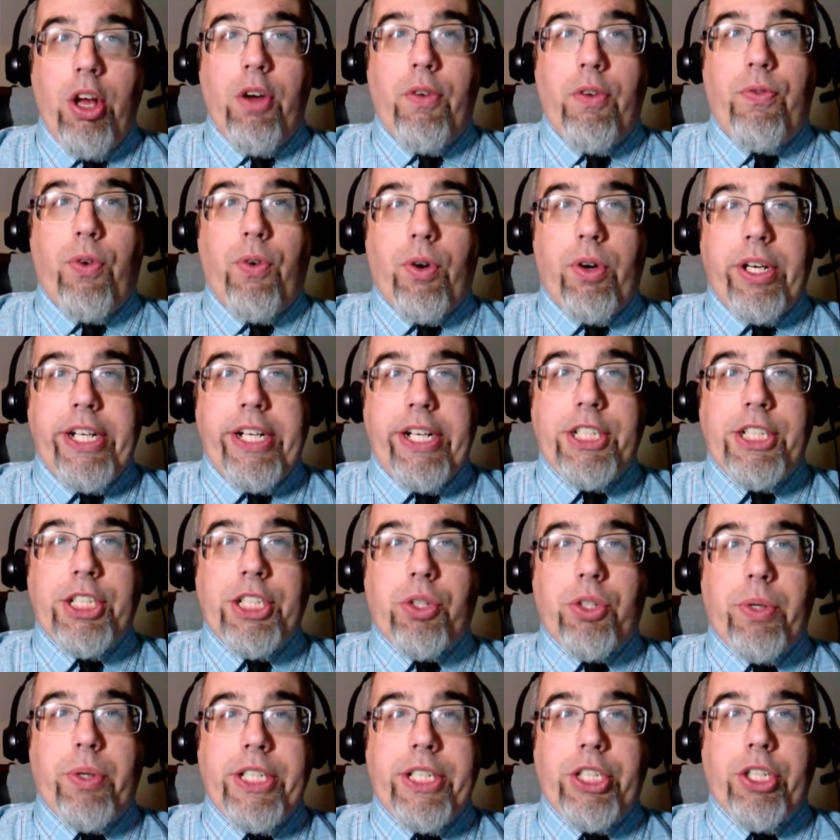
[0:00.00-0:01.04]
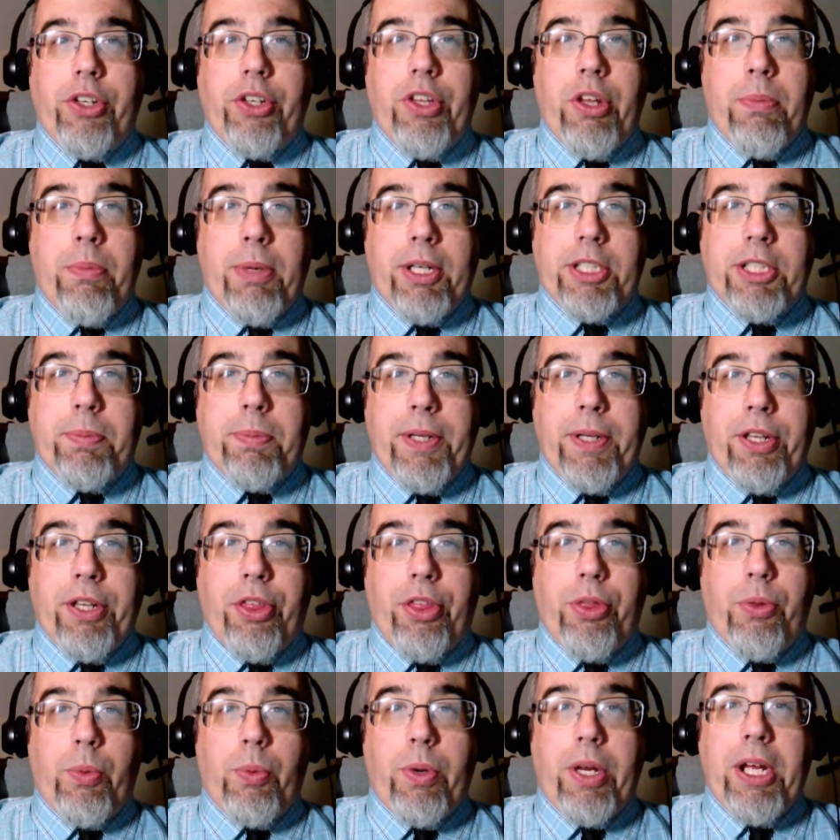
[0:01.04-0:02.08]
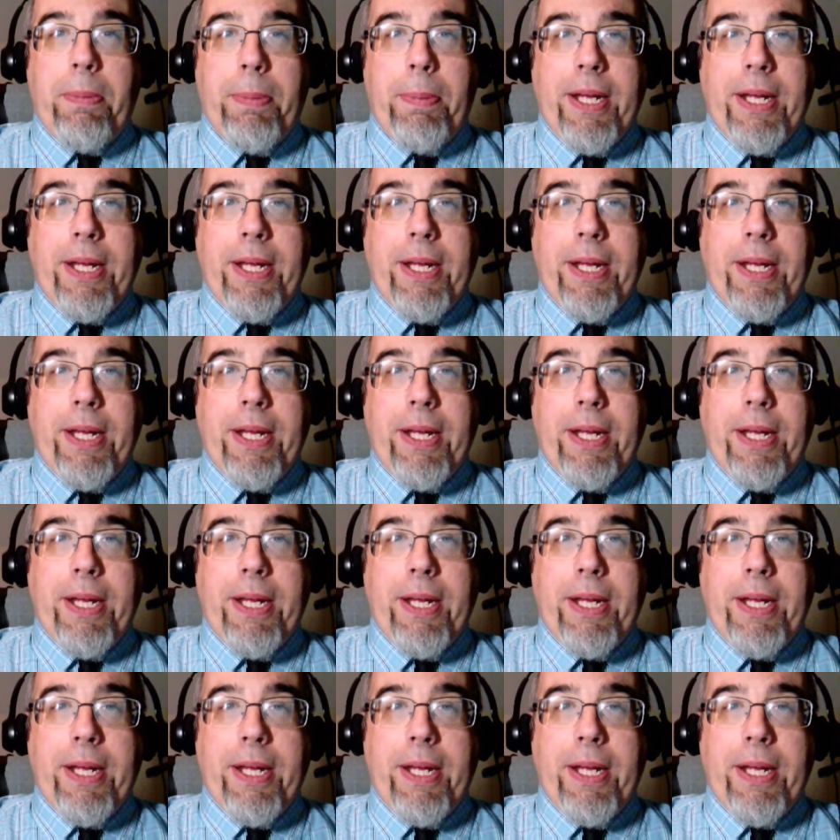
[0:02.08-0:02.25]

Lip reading: For each creature, there must be 3